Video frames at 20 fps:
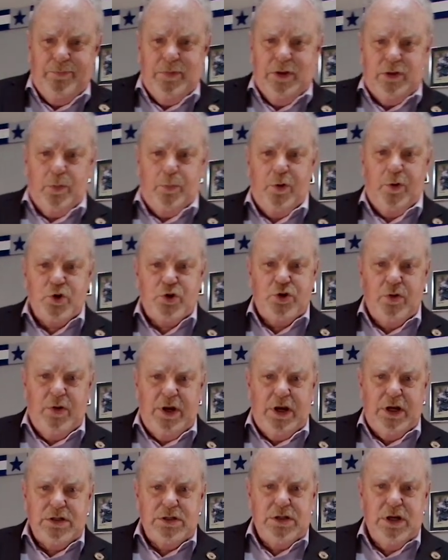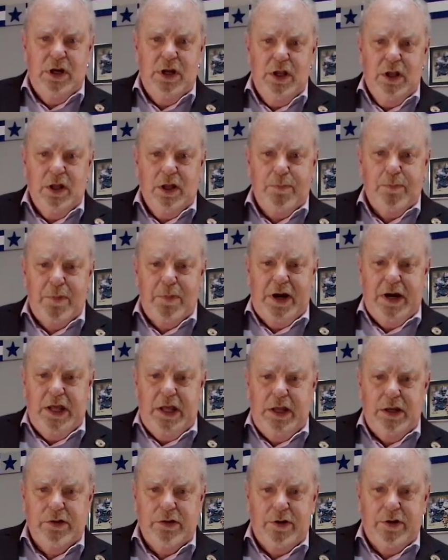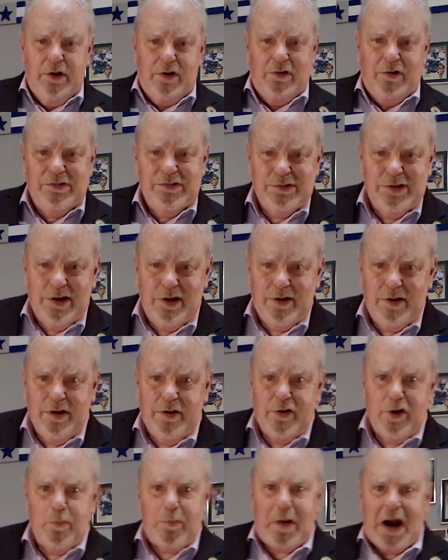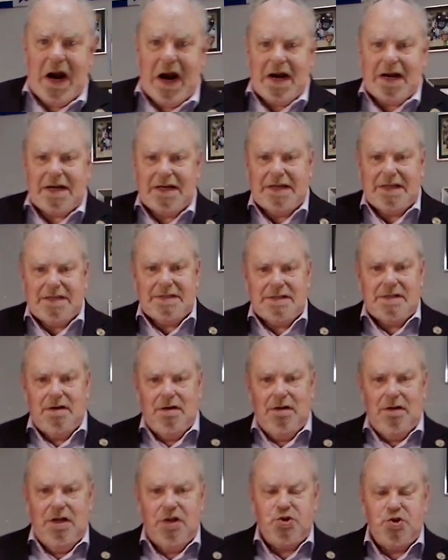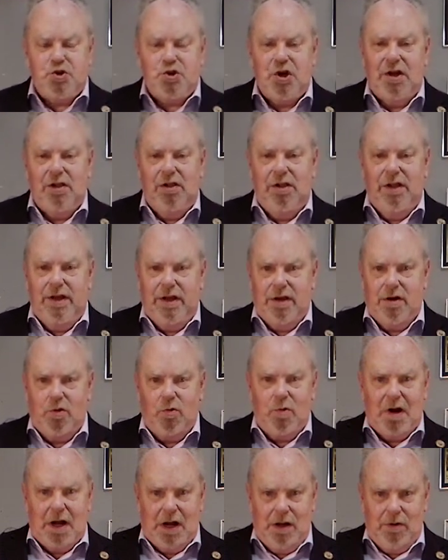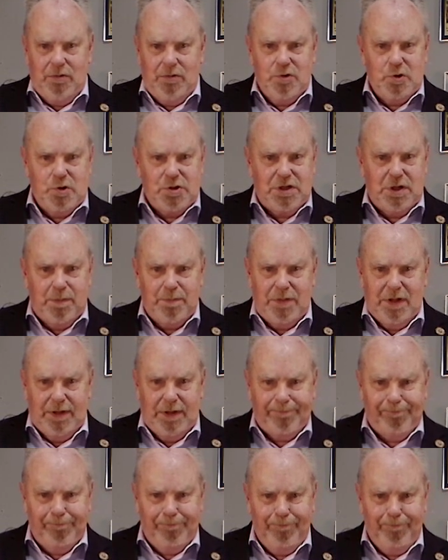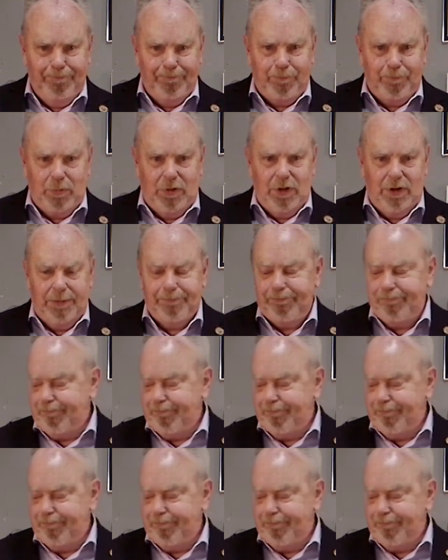the person who has like money in their pocket and they're like jingling it around or something. Okay.